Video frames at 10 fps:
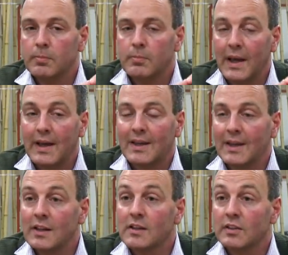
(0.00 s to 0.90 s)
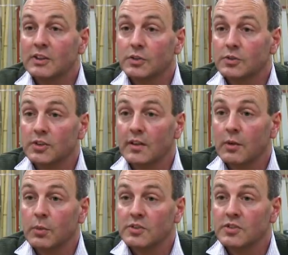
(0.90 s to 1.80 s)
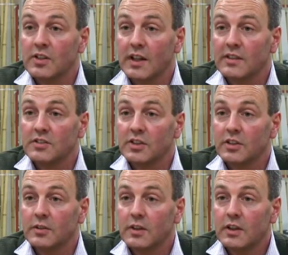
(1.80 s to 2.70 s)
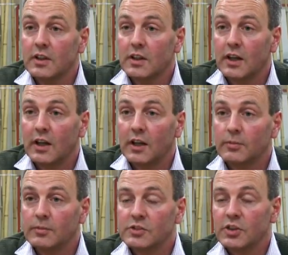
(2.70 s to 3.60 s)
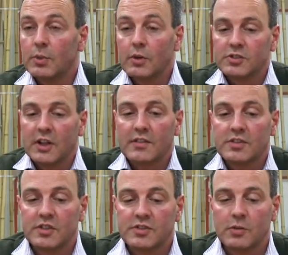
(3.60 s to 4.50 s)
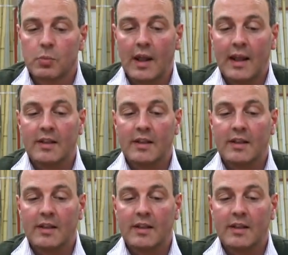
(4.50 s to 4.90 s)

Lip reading: pick individuals that they wanted to lend to. So we also have a system where